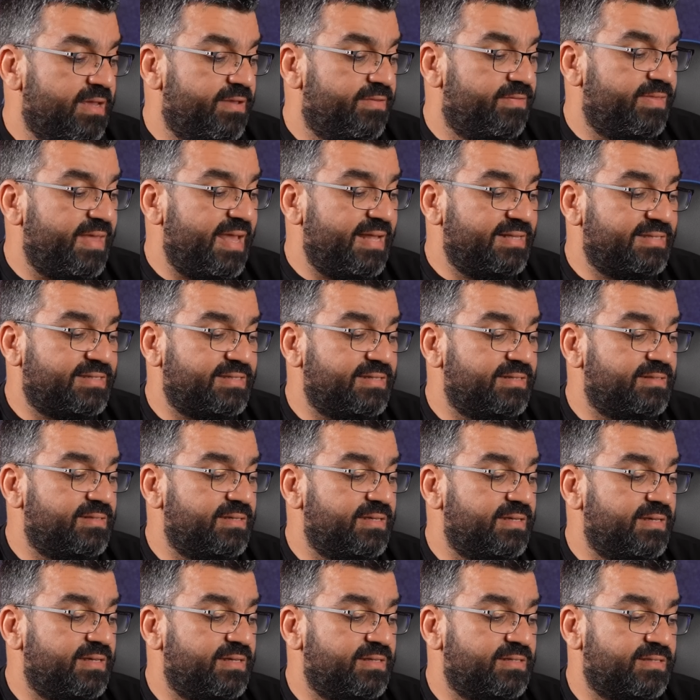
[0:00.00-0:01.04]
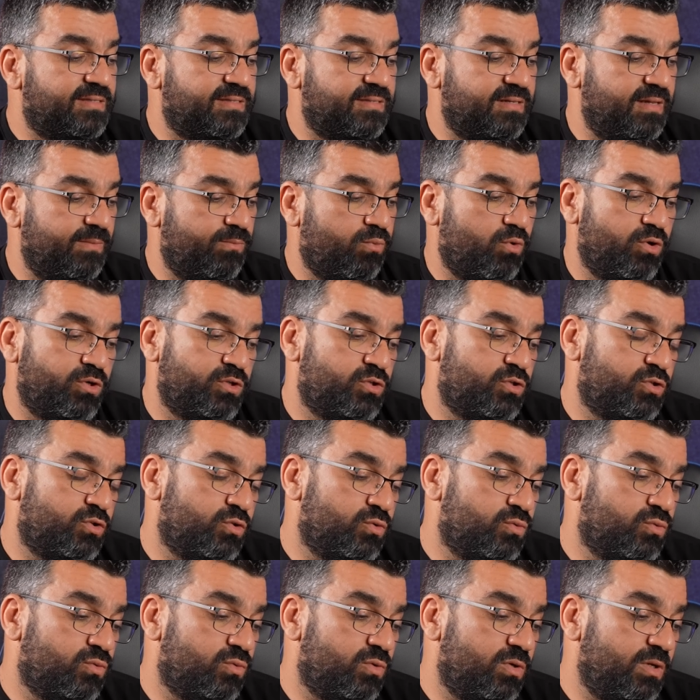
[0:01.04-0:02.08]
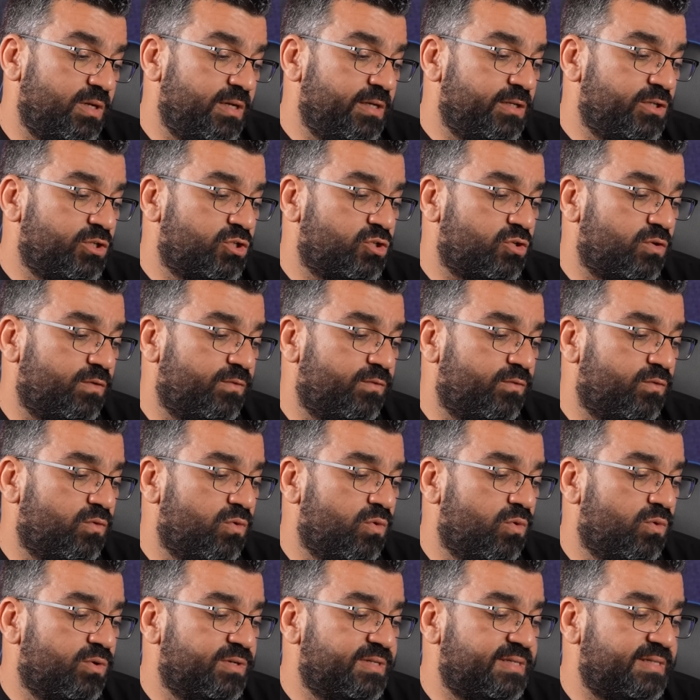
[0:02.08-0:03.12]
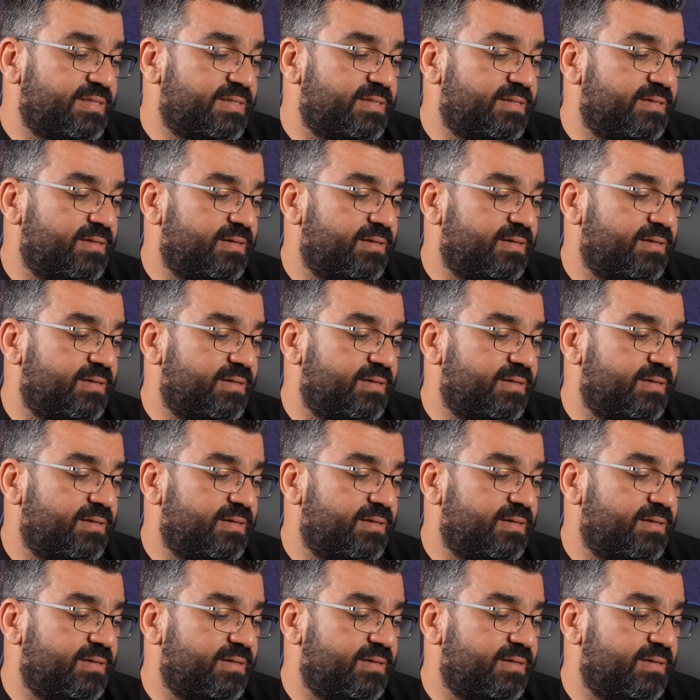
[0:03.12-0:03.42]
The LCD is 3.2 inch, of course.